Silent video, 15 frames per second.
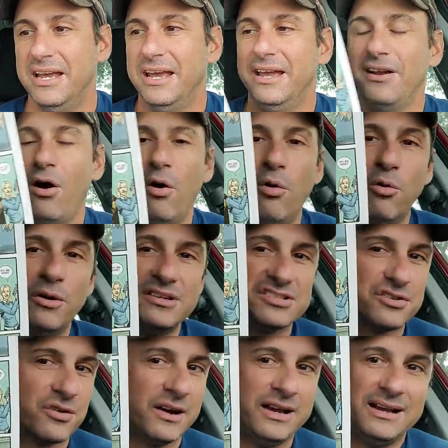And always
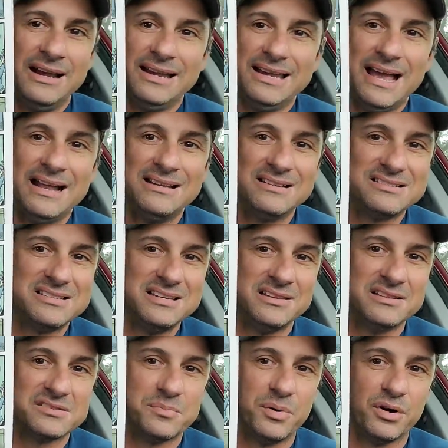great, again, to see
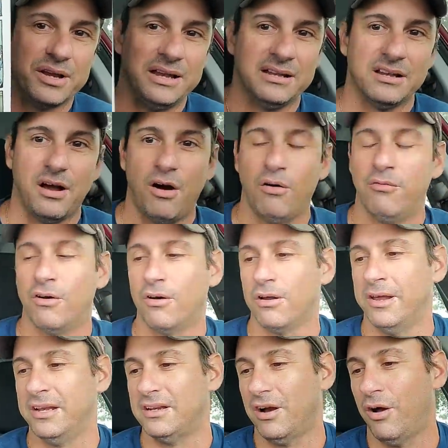this book in
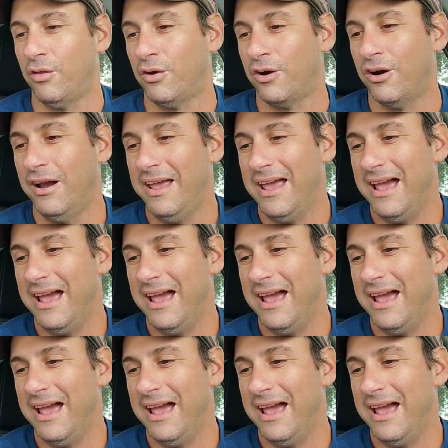color